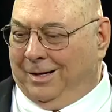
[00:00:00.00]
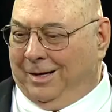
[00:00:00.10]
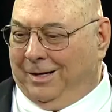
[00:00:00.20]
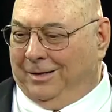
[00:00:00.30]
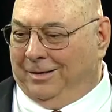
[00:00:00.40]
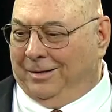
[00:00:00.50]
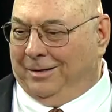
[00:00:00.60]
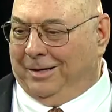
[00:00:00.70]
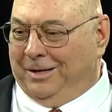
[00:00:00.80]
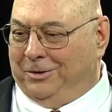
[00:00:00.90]
It
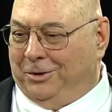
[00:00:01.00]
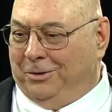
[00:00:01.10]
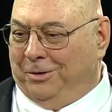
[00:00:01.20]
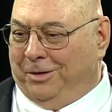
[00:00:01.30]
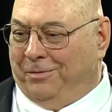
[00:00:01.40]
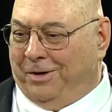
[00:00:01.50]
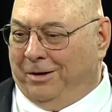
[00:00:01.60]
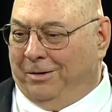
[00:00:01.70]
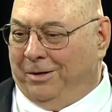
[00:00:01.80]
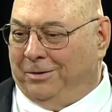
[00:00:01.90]
certainly
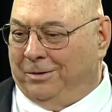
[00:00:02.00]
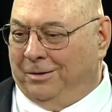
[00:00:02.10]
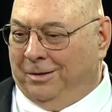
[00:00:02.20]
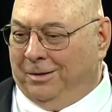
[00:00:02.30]
varies